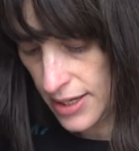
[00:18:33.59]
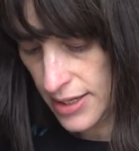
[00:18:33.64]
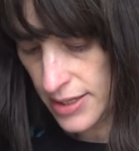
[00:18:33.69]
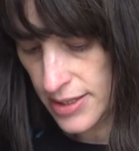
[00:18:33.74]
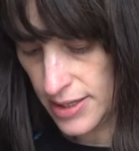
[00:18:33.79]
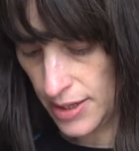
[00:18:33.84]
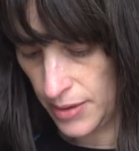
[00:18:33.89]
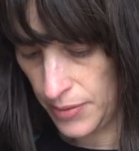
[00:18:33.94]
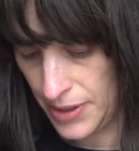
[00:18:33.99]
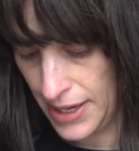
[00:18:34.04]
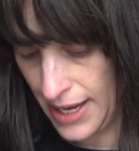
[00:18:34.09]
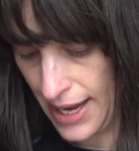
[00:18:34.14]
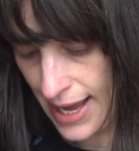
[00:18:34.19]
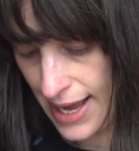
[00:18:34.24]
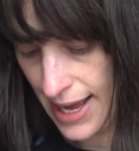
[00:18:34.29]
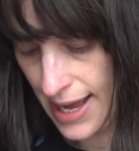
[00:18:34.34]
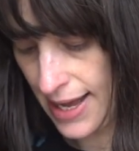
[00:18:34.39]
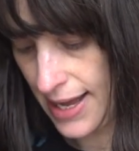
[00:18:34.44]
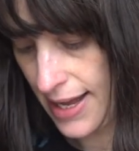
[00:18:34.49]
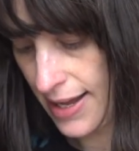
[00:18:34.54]
So we
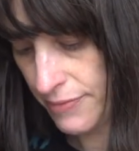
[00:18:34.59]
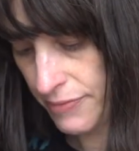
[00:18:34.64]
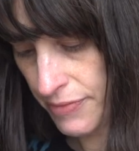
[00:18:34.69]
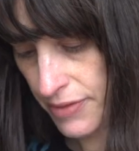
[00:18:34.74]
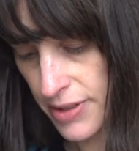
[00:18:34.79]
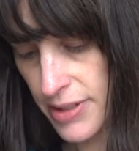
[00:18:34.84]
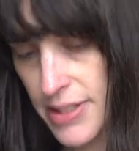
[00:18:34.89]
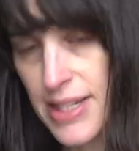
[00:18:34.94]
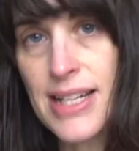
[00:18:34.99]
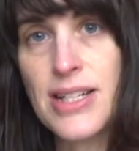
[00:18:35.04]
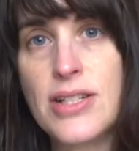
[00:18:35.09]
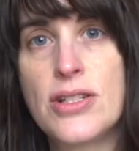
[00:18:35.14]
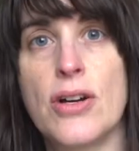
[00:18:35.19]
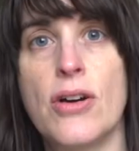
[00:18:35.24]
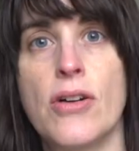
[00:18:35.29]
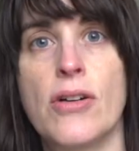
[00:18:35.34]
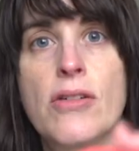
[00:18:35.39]
have TikTok